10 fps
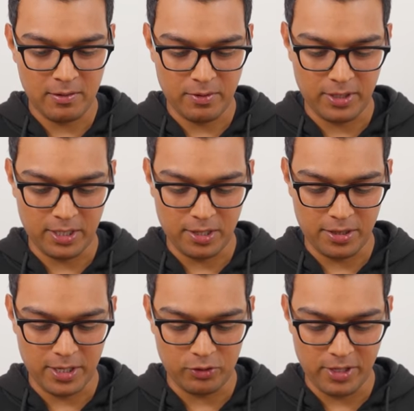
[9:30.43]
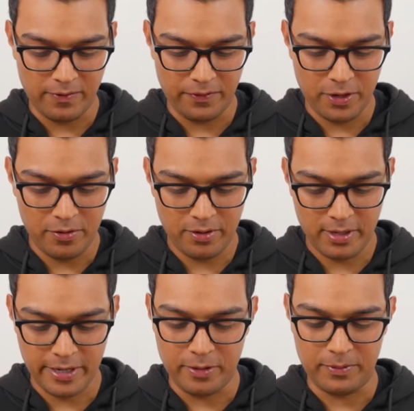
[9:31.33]
with the cathedral in view
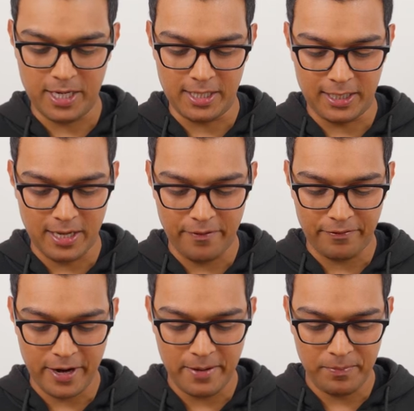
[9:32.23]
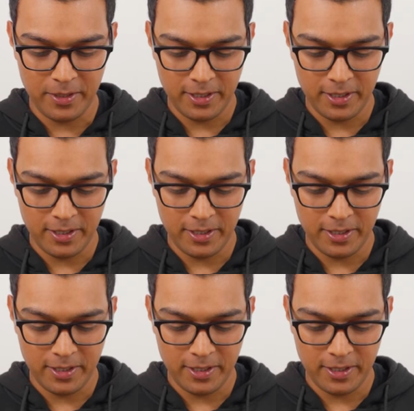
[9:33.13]
and update the keyframe.